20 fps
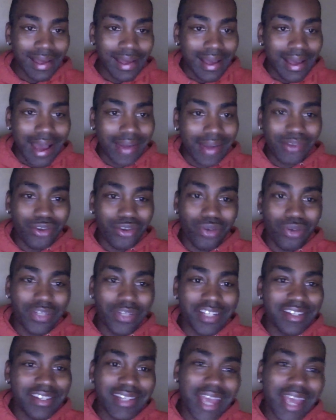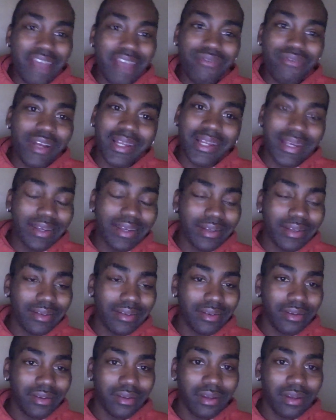I don't know what to say, really.
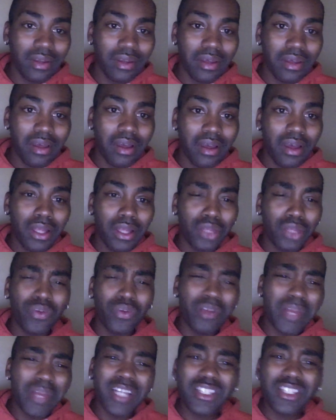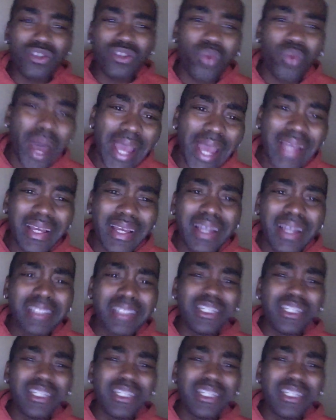3 minutes away